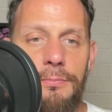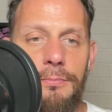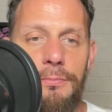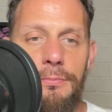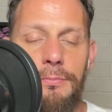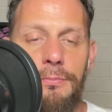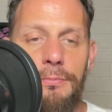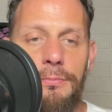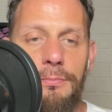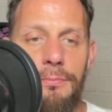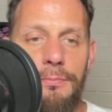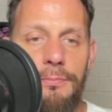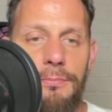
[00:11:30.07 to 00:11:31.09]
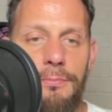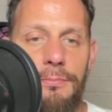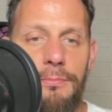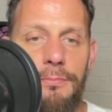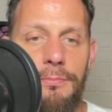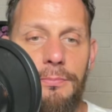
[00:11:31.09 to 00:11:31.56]

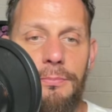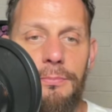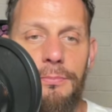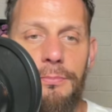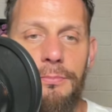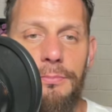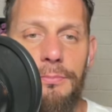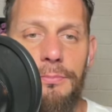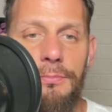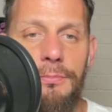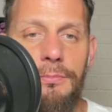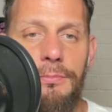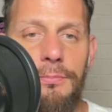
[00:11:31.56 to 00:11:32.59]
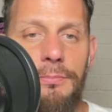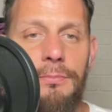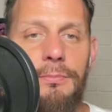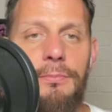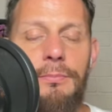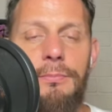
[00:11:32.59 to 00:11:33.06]

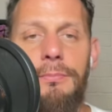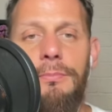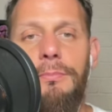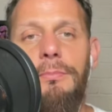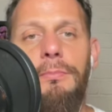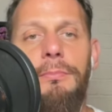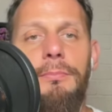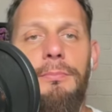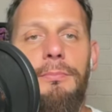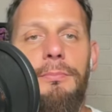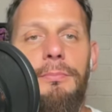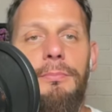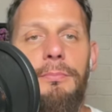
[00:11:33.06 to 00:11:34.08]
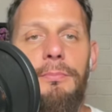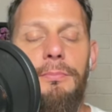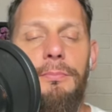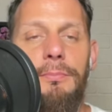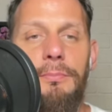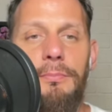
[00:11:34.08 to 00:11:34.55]

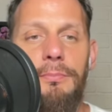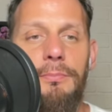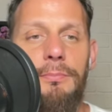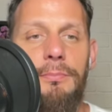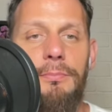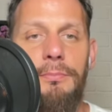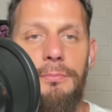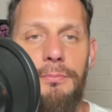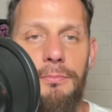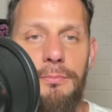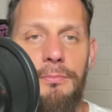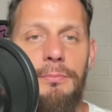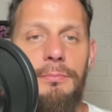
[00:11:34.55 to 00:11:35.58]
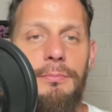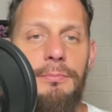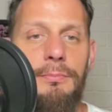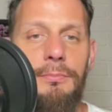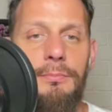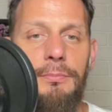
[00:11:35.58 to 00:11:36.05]

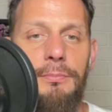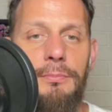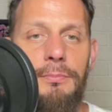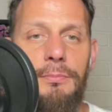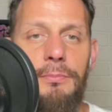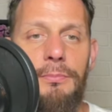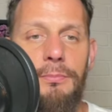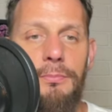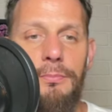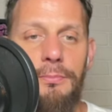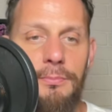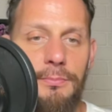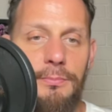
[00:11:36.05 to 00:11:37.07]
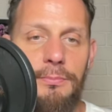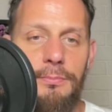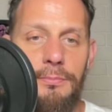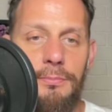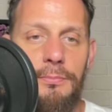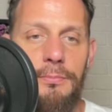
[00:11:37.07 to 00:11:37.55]

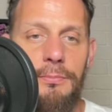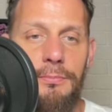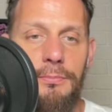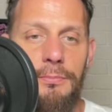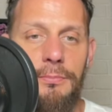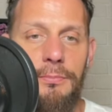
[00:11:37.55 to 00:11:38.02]
The person shown says nothing.